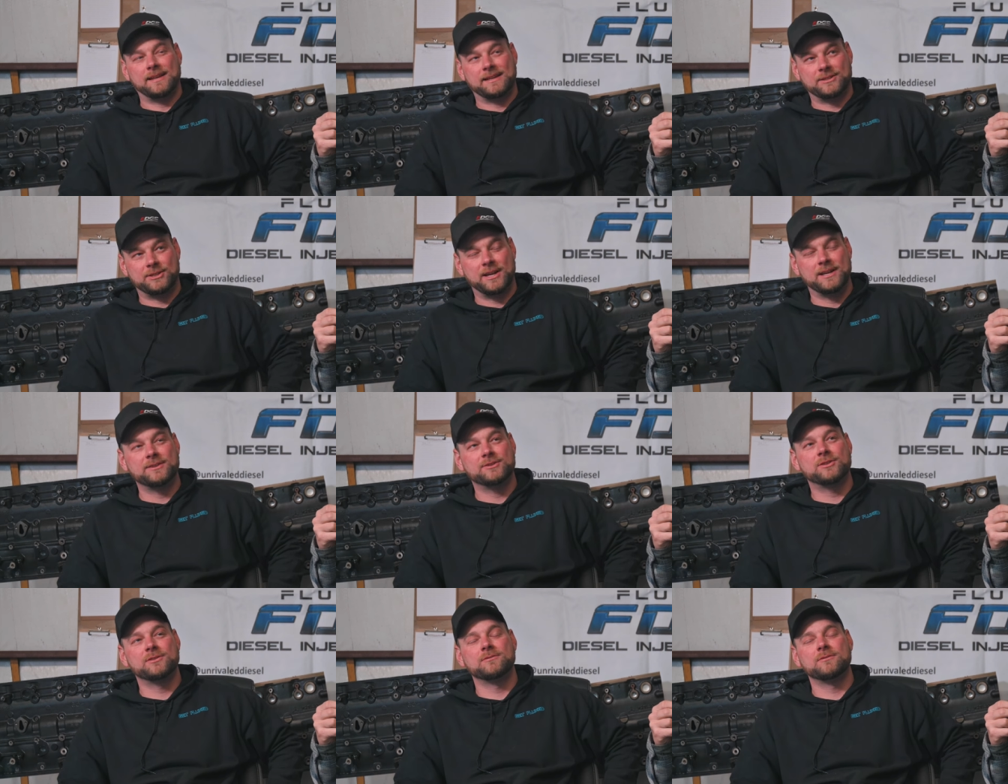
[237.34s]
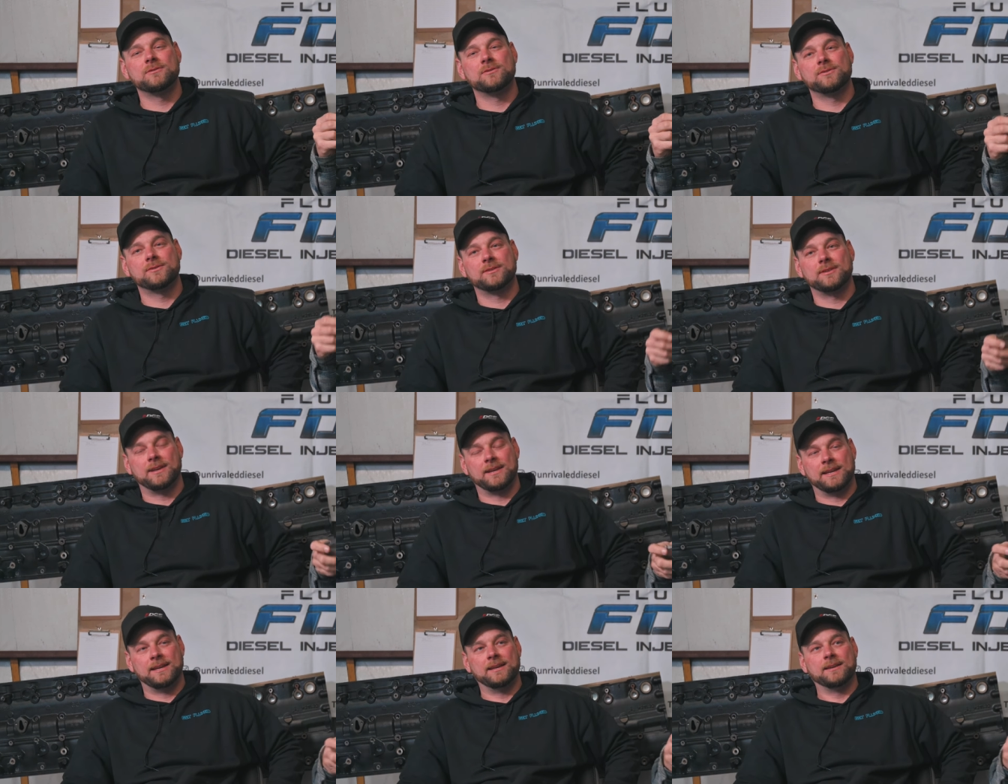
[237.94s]
they changed the
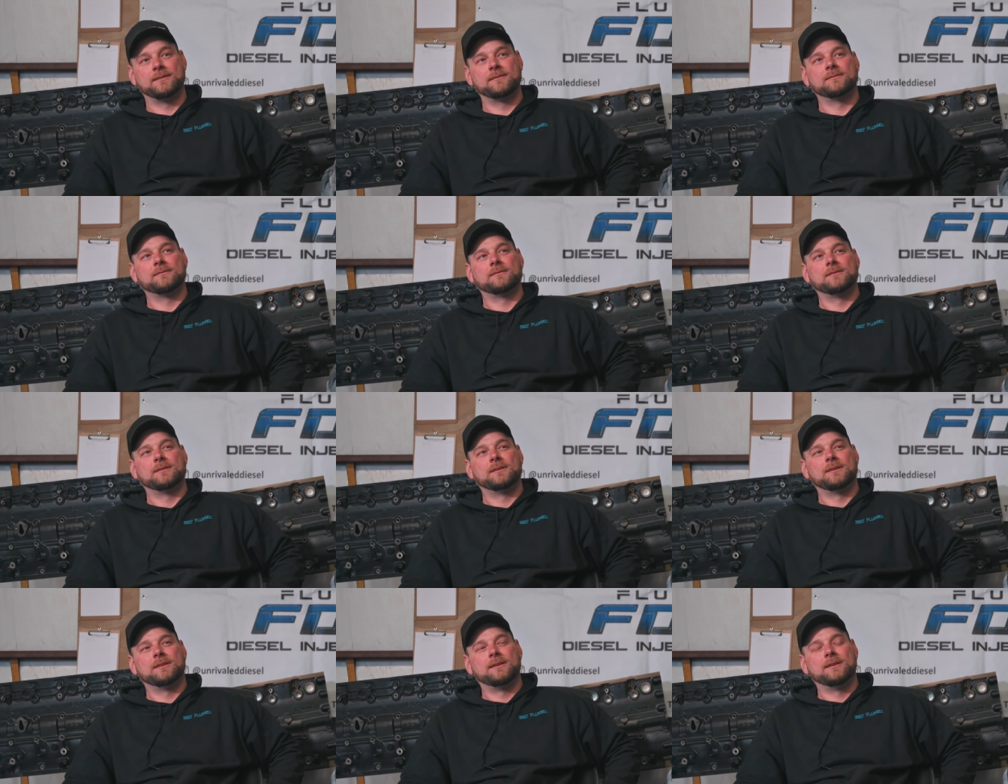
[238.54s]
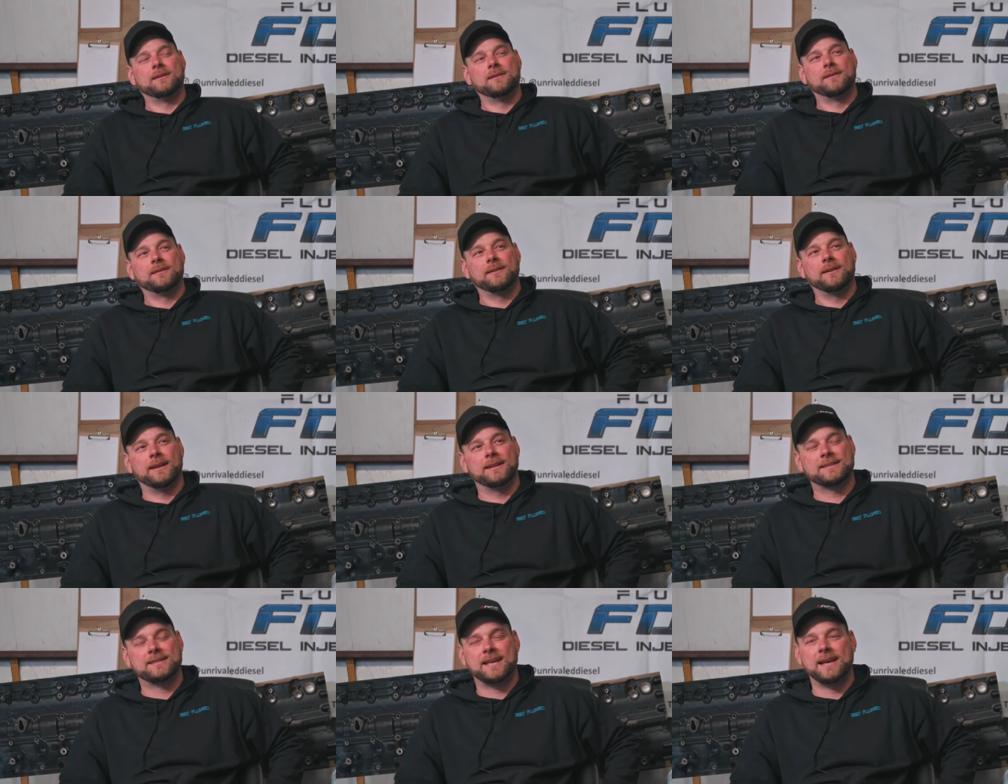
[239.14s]
rules again. Mm-hmm.
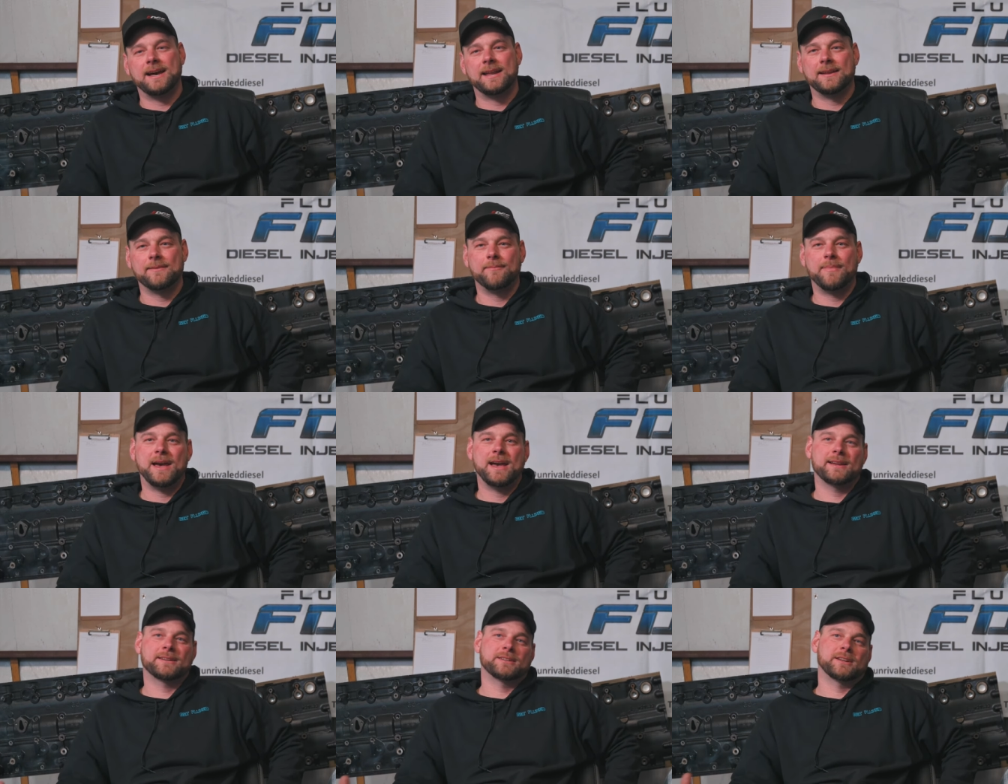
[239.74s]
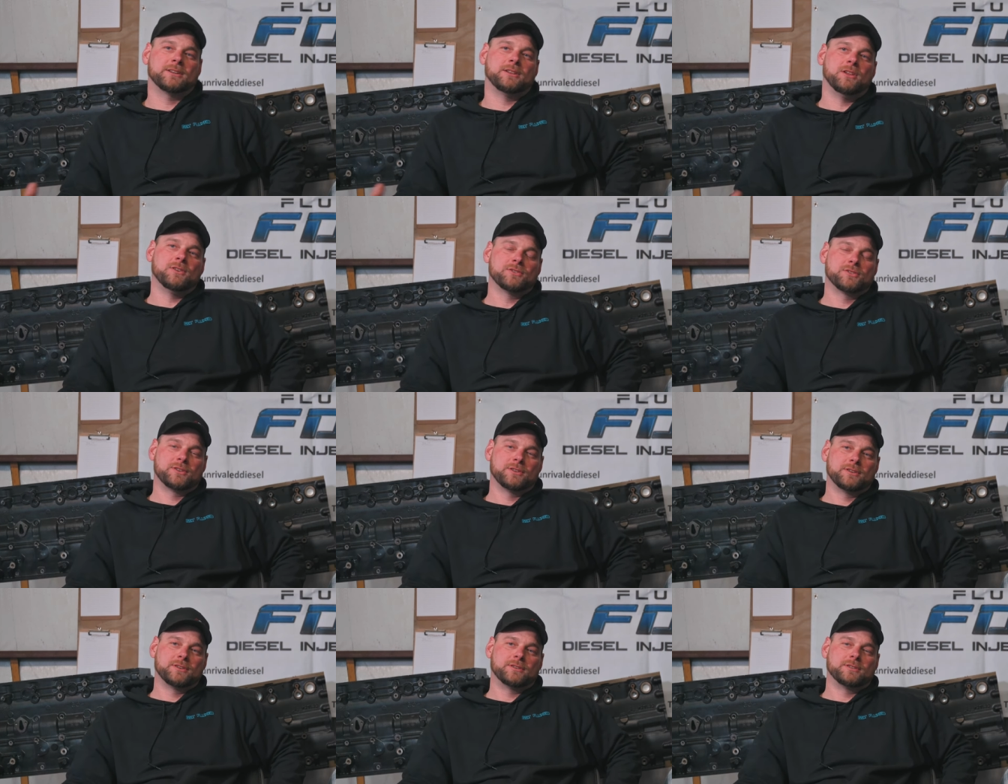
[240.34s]
It's kind of back to
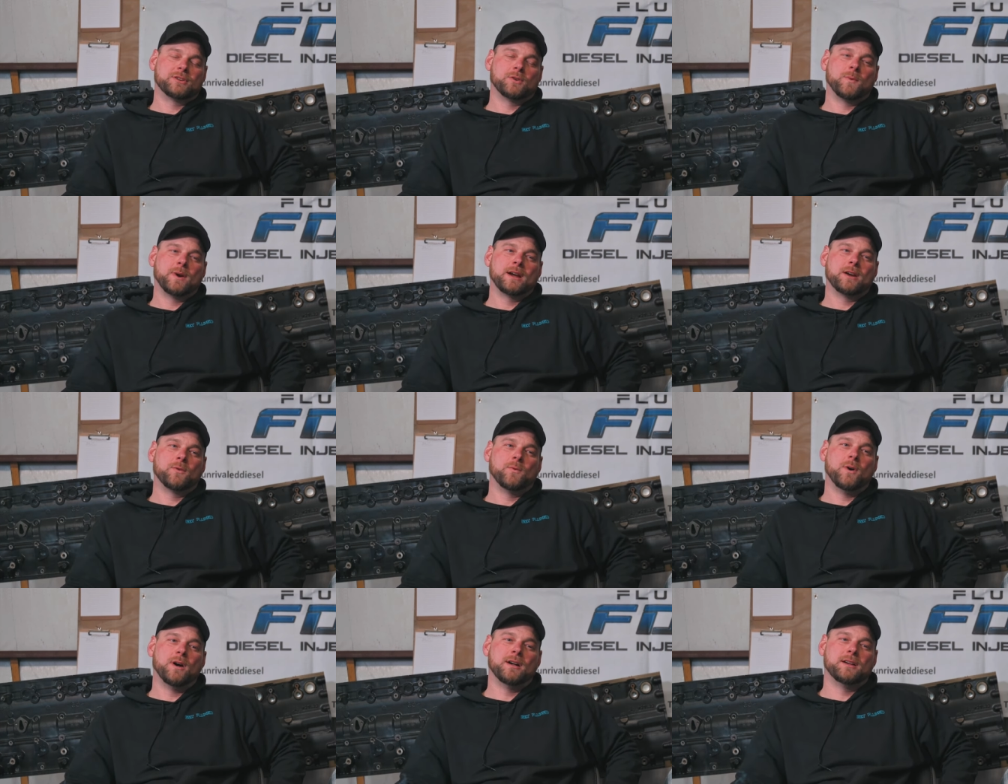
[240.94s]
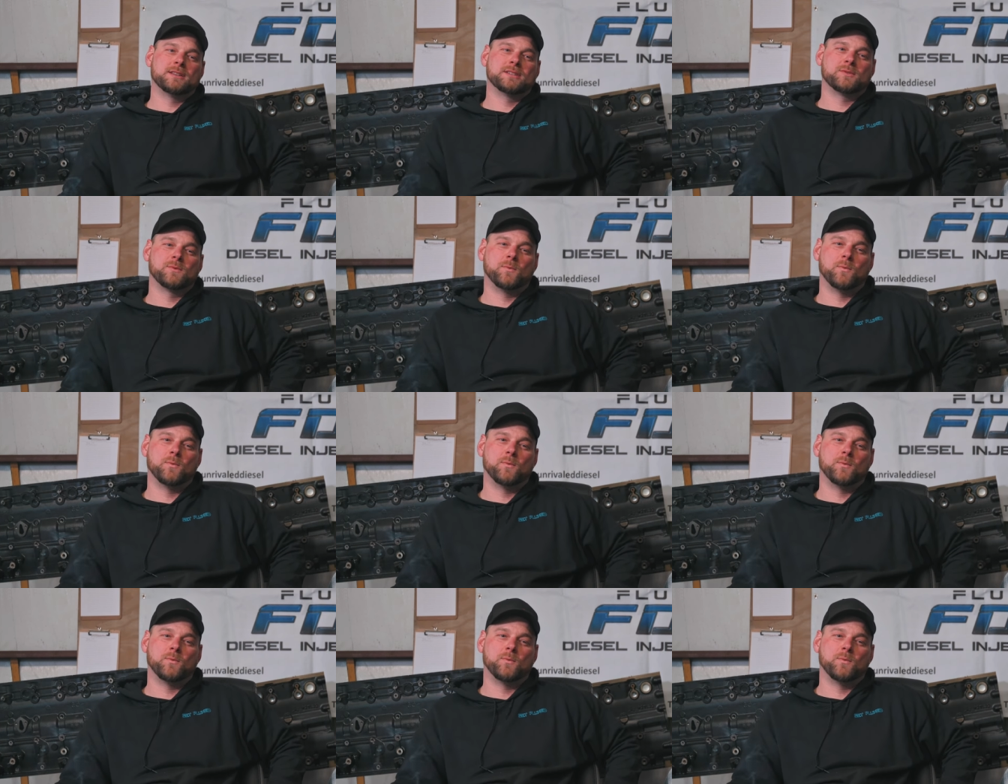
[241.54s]
closer to where it was